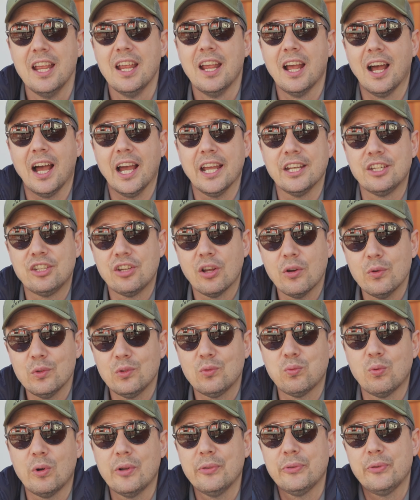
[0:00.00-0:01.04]
I don't
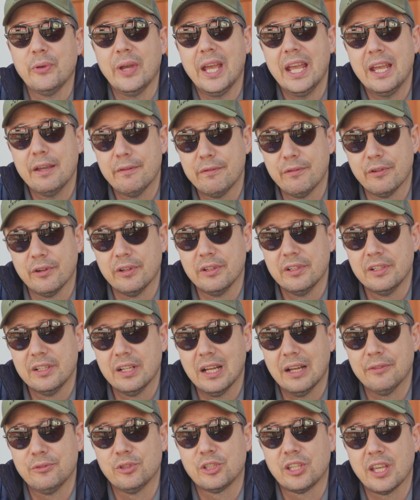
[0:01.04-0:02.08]
want to ever
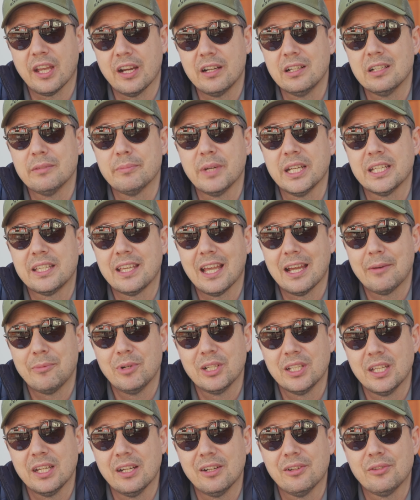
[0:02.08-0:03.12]
have to carry my camera
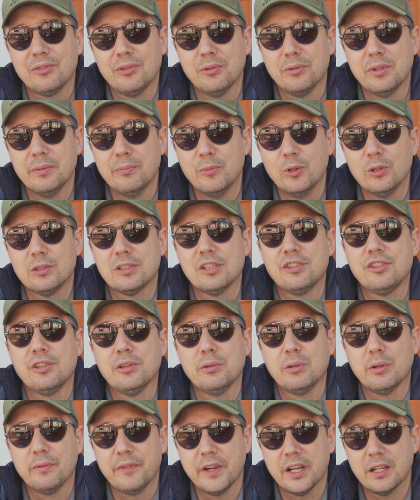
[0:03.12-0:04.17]
gear through the
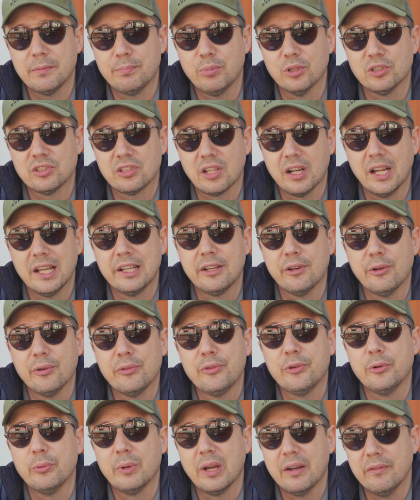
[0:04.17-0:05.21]
multitude of airports that I go
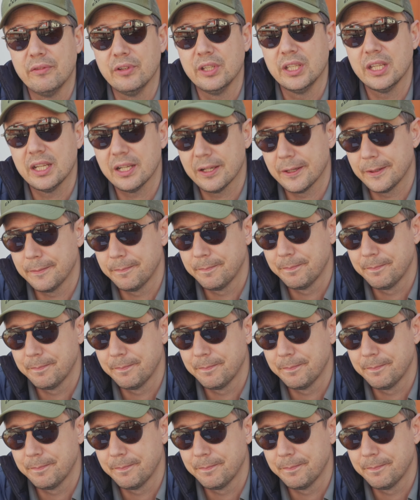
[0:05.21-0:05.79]
through every year.